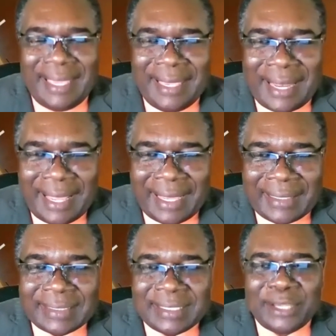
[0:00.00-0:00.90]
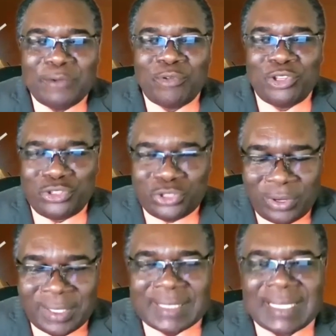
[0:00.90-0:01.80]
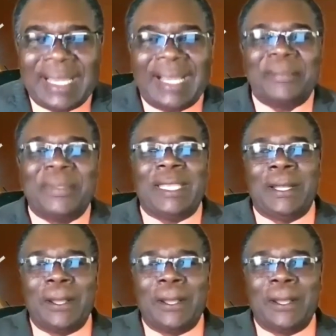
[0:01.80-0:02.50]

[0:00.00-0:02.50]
again, I say rejoice. I